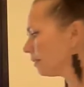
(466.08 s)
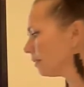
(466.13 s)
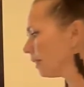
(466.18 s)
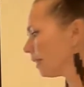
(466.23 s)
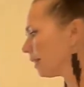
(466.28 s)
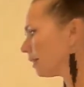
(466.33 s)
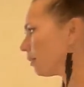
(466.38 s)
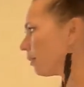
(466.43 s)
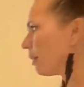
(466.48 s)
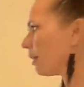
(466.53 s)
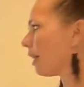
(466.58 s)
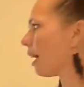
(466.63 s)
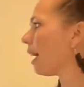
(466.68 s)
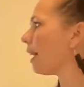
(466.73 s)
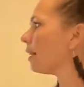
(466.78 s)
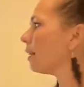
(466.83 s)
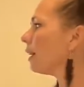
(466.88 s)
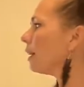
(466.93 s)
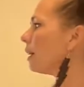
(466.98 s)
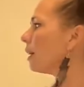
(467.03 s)
ignore that.
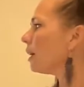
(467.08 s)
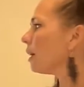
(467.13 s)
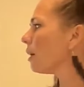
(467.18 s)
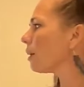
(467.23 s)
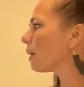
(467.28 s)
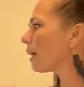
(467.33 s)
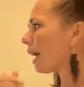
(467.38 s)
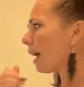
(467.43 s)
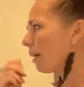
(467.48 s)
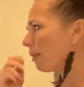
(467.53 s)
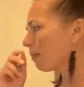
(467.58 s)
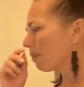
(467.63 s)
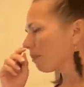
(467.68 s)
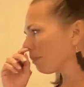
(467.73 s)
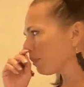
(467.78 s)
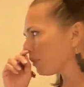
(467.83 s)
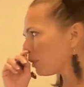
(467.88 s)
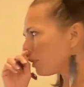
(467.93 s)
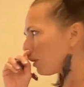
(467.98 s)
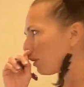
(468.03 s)
Okay,
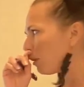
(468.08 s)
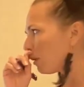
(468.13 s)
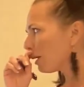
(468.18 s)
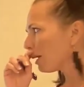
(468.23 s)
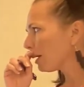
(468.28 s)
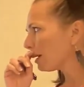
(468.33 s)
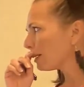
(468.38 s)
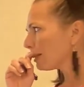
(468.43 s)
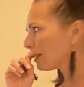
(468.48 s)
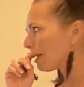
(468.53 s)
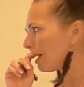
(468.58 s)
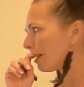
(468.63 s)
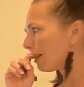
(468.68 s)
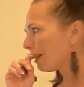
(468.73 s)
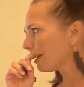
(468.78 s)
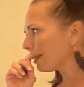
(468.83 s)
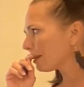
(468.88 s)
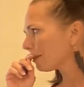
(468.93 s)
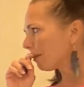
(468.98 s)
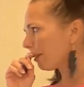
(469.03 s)
so here's how
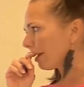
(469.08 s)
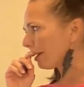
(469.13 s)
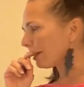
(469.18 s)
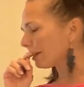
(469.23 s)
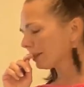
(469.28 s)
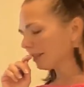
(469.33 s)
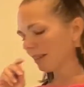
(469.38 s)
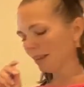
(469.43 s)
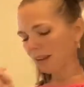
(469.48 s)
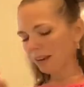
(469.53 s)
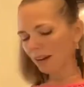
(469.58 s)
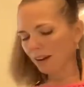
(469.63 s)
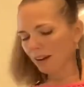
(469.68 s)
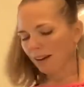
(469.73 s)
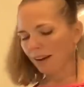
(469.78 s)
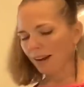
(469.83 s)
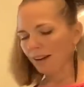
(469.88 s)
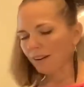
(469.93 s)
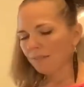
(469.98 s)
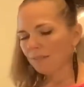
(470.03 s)
this works,
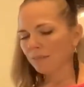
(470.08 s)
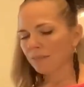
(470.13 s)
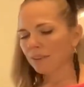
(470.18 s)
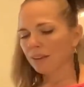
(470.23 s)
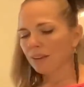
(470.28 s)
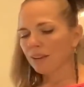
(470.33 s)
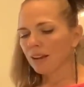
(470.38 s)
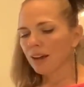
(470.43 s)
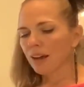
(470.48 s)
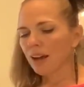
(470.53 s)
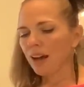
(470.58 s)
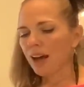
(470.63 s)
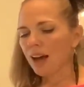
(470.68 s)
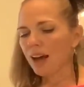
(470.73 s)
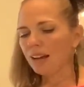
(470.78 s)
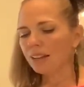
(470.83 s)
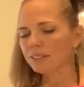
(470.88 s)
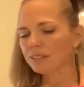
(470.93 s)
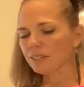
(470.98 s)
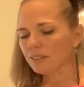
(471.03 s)
right?
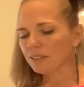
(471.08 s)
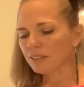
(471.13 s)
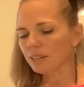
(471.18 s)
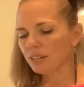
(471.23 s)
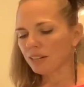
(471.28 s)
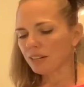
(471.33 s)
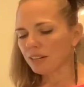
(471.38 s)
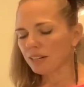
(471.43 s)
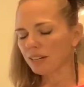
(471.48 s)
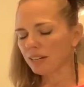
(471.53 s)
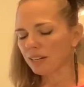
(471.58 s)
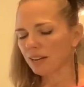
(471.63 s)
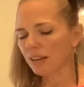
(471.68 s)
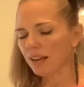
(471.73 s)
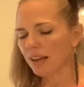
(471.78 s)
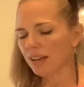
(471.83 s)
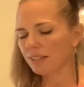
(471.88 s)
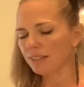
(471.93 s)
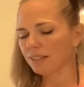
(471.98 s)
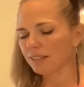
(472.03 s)
Oxygen
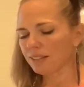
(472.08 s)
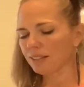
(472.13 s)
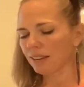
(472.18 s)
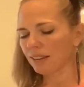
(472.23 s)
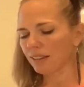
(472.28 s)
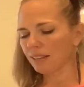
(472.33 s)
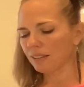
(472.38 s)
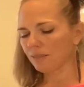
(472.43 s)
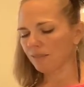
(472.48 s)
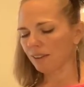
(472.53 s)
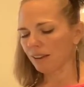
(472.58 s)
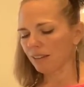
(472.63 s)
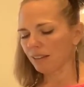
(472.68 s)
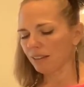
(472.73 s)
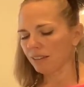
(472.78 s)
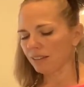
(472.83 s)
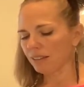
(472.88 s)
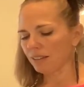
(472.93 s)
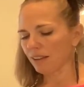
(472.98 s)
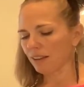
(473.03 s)
has 6
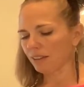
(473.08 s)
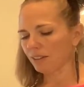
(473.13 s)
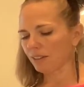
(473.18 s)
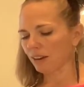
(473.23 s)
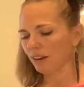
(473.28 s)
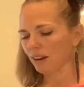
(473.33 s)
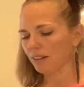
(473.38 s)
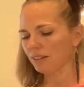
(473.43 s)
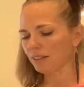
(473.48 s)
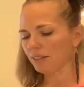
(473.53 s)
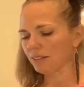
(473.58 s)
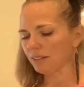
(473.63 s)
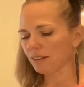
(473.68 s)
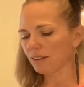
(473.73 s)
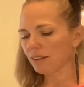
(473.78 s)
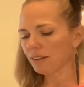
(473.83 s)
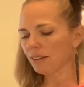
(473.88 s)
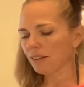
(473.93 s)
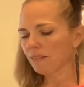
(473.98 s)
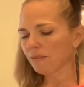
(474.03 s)
valence electrons.
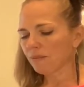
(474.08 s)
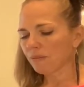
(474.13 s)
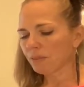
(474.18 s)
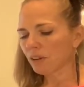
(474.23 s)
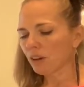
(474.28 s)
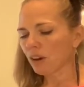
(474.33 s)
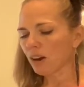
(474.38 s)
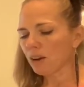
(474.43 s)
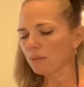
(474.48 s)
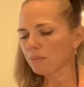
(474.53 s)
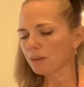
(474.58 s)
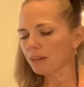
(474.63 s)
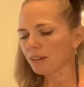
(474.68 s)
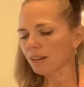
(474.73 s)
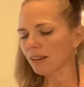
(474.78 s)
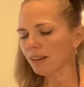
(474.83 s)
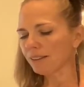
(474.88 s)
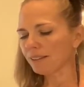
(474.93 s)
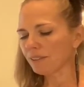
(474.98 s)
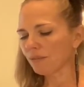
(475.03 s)
Carbon
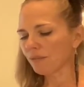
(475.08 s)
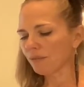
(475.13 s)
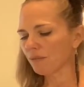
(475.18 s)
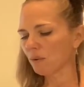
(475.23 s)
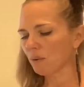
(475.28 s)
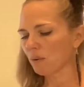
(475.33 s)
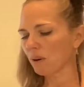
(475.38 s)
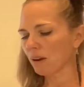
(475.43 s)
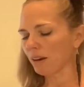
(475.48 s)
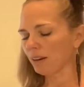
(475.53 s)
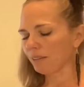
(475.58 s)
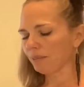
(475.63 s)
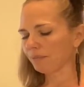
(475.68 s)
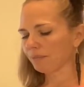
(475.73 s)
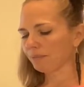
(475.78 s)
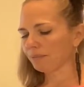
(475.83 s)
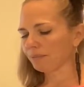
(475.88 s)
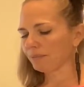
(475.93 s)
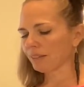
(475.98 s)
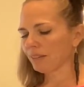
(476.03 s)
has 4,
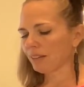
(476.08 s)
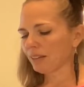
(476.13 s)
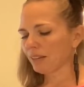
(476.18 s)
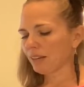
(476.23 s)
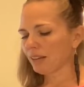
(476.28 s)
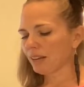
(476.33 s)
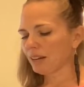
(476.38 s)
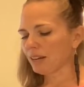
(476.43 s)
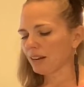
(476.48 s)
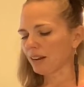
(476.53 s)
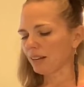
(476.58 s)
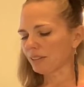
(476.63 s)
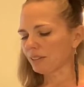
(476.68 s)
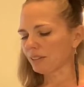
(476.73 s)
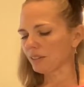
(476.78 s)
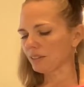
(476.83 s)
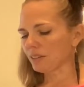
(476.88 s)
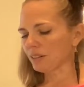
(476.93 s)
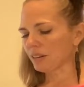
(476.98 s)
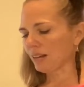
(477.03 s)
and
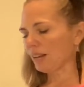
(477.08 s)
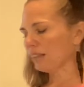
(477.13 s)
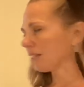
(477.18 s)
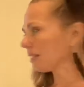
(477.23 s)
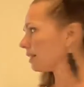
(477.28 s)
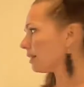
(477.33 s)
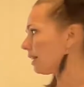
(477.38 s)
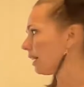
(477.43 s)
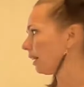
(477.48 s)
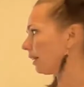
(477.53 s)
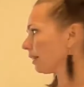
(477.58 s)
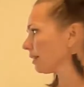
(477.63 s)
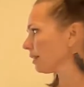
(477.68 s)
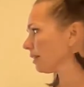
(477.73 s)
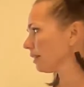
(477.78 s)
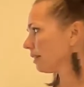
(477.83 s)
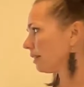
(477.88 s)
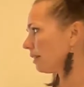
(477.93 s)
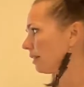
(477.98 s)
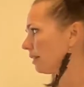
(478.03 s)
oxygen has 6,
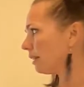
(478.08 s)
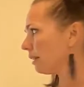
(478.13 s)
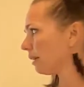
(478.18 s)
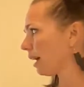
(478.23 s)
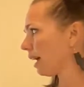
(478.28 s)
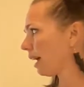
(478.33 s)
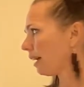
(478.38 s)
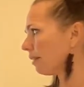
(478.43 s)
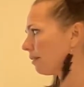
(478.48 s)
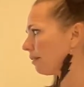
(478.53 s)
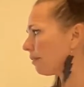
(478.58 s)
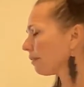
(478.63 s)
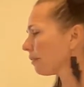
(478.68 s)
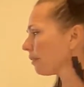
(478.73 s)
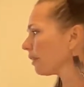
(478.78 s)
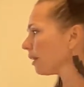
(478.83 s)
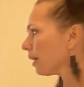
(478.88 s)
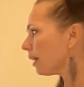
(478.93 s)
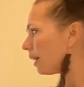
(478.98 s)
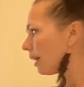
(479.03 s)
okay?
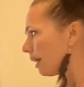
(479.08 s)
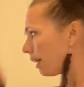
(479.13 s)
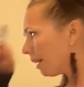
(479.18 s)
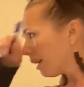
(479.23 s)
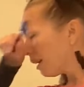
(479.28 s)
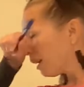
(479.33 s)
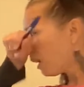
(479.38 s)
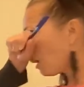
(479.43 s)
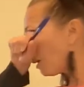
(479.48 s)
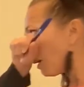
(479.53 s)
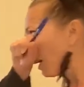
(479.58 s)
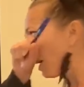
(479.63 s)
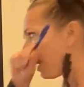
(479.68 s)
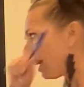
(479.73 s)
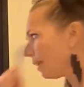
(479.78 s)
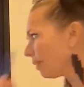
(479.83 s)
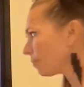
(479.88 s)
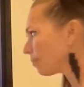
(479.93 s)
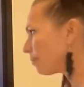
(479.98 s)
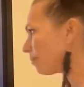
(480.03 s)
All right.